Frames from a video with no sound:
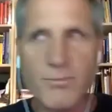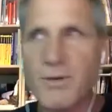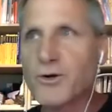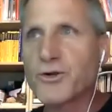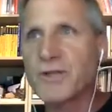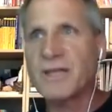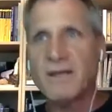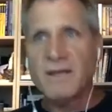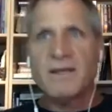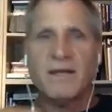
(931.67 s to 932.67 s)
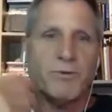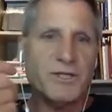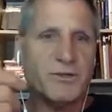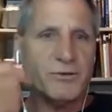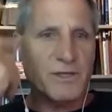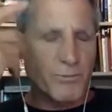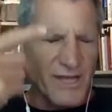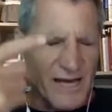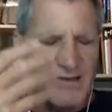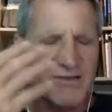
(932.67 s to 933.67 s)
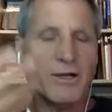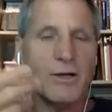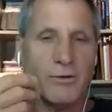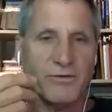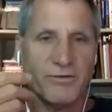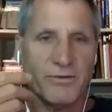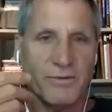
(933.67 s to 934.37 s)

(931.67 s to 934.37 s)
motion. And we do it with eyes closed.